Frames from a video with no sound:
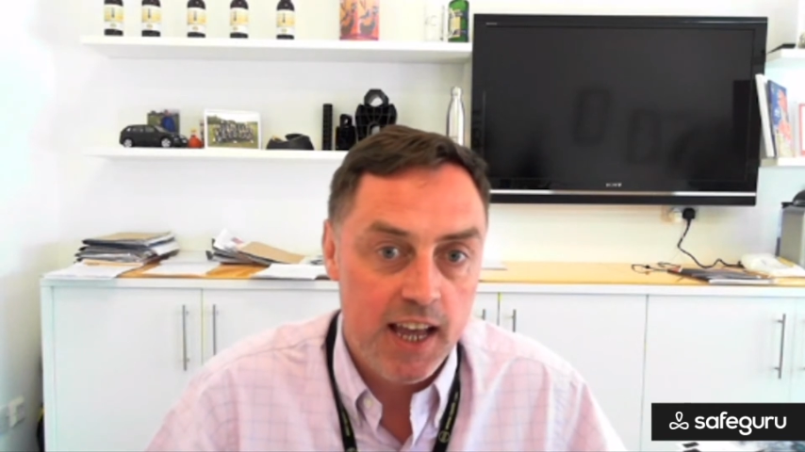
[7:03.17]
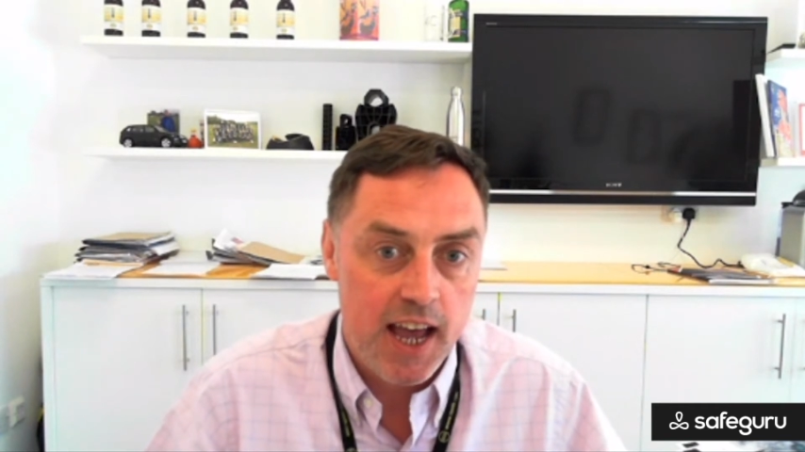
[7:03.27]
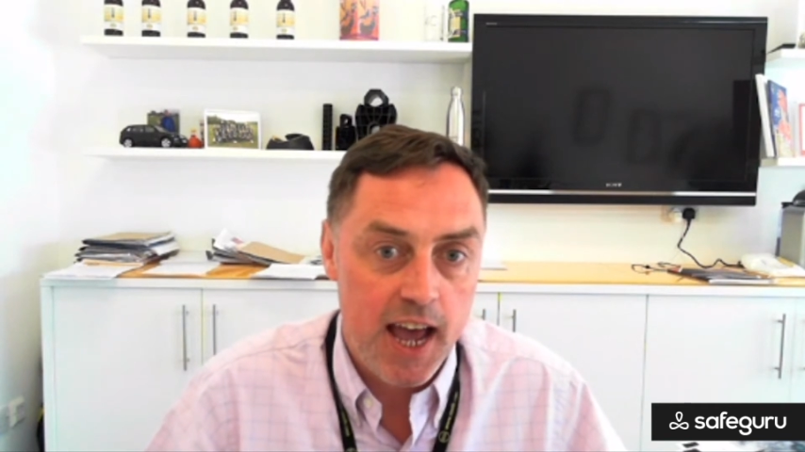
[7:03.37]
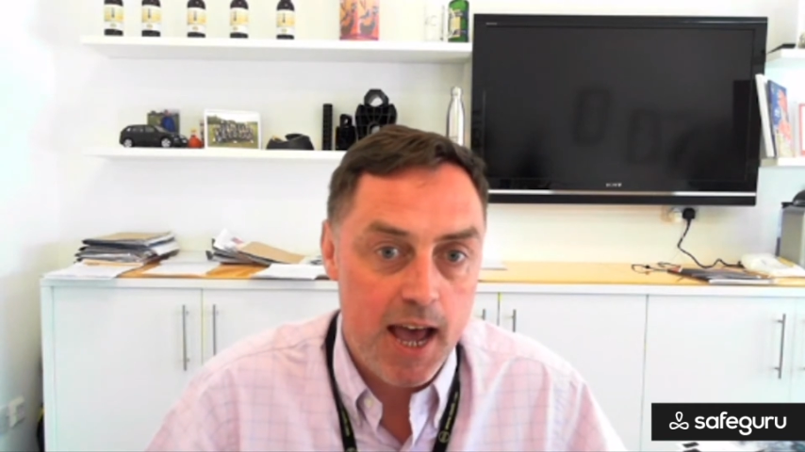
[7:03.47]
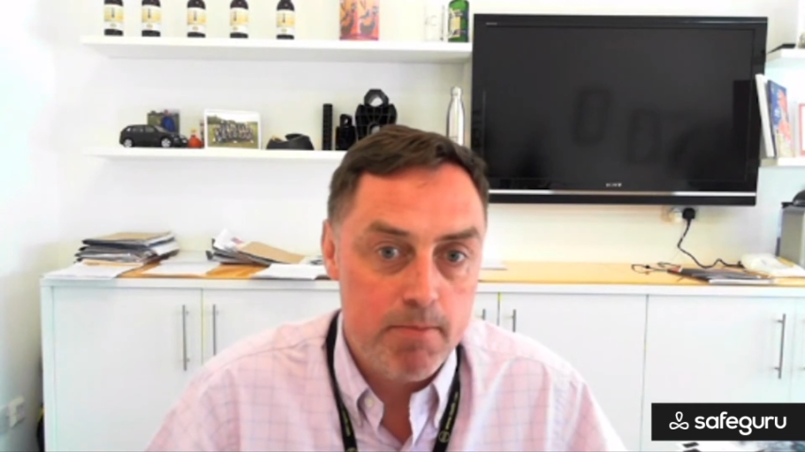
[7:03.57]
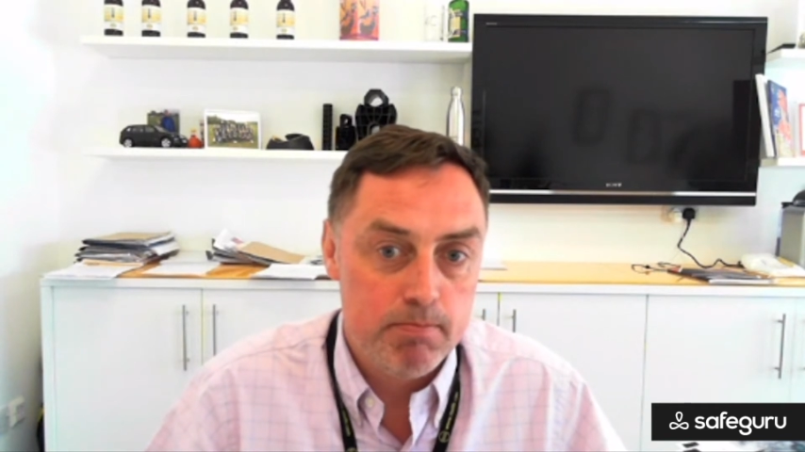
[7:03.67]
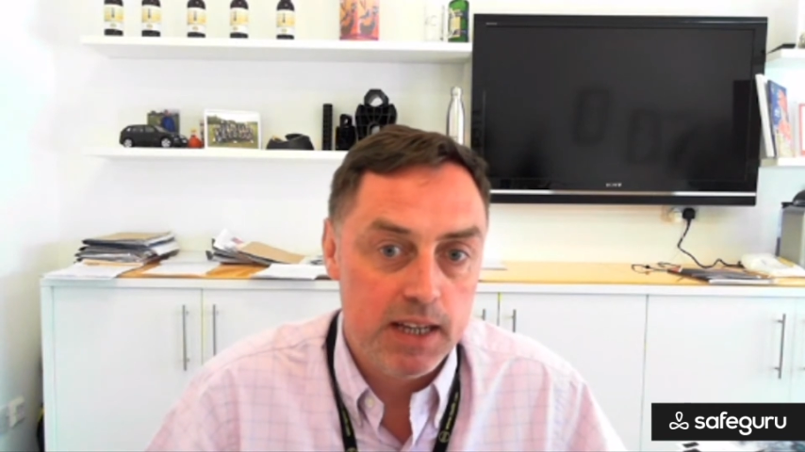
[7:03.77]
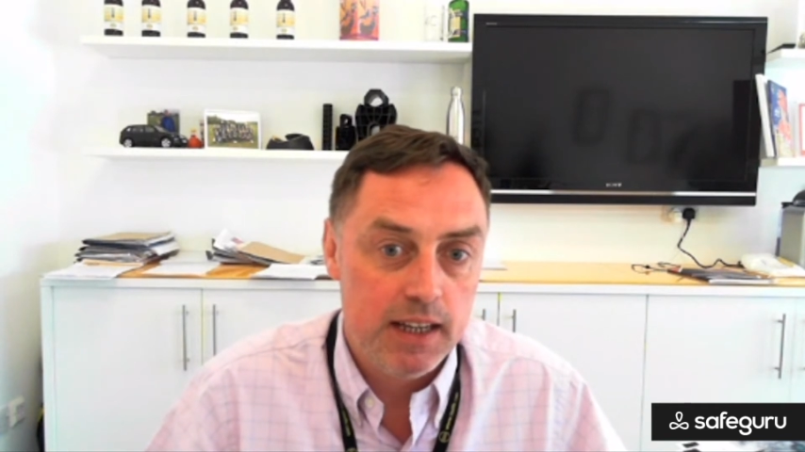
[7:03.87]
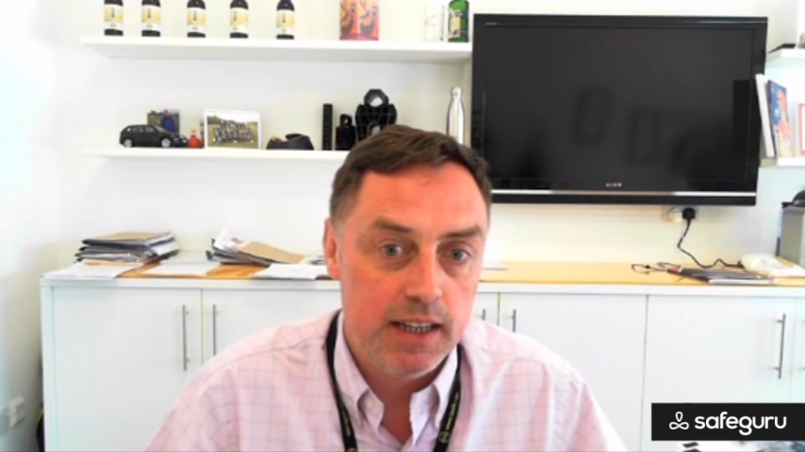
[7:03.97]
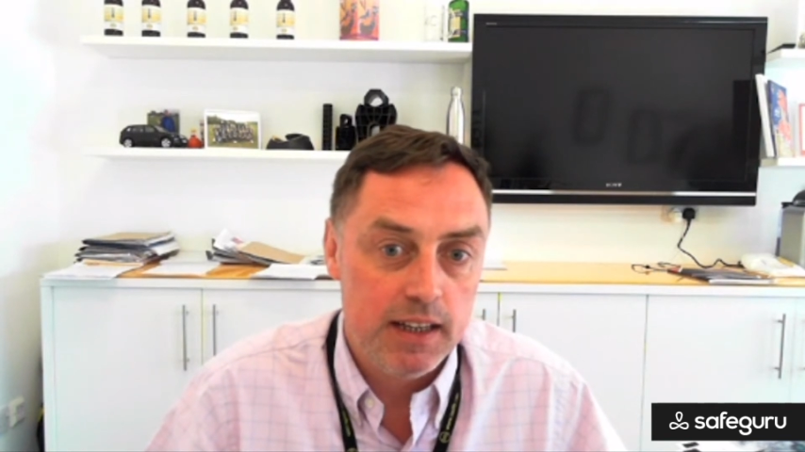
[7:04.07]

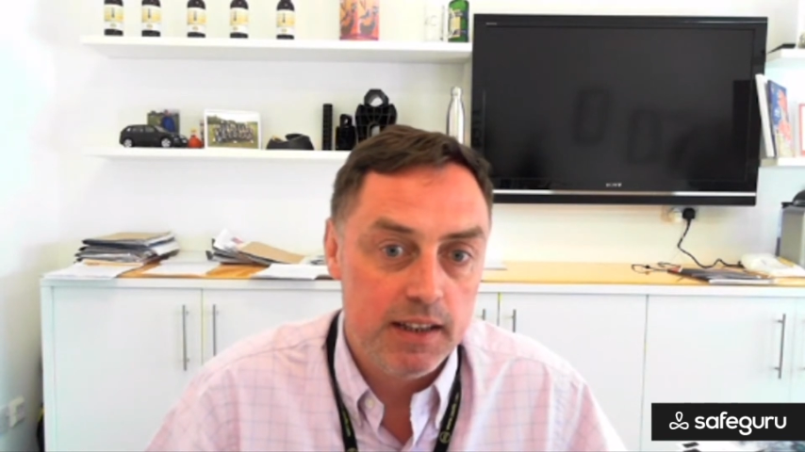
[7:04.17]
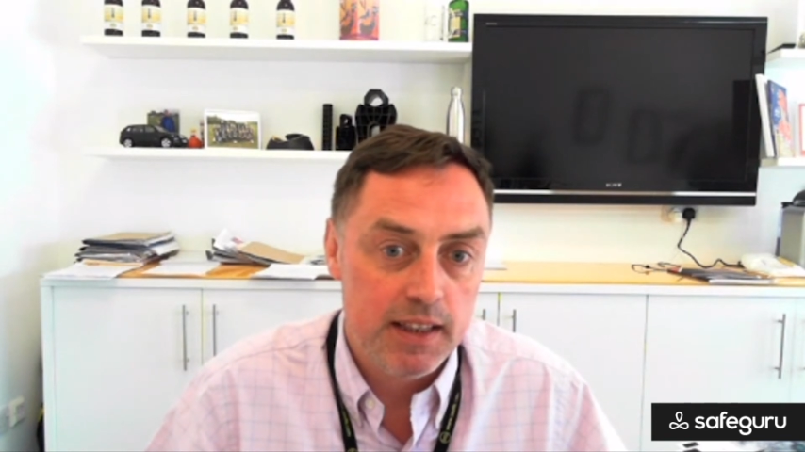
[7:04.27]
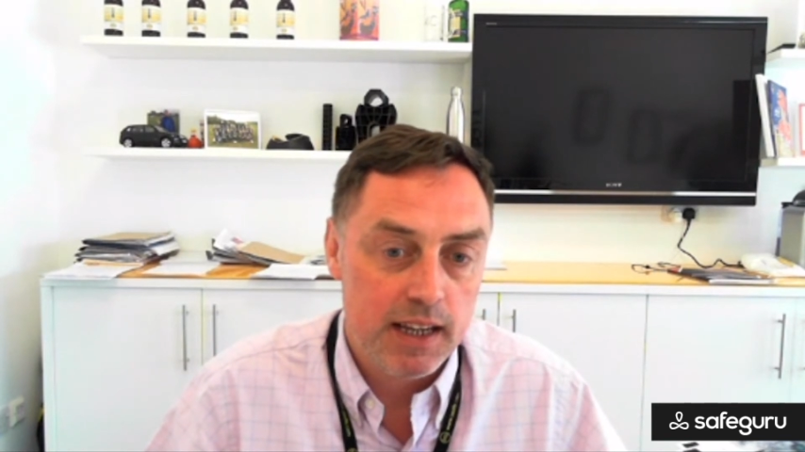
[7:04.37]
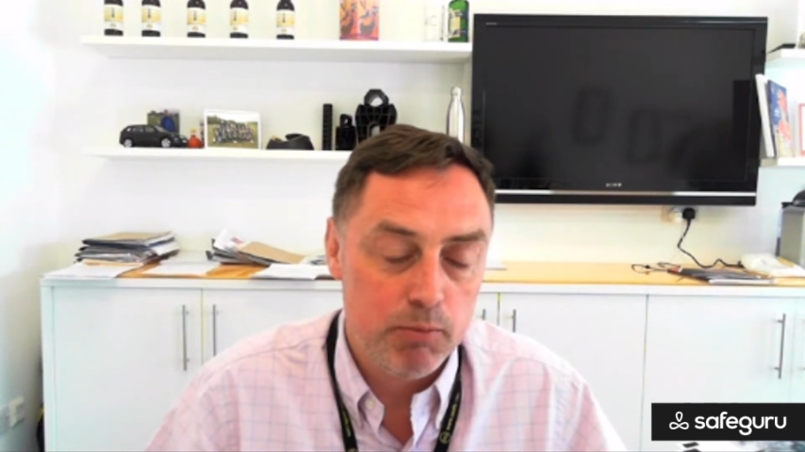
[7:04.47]
That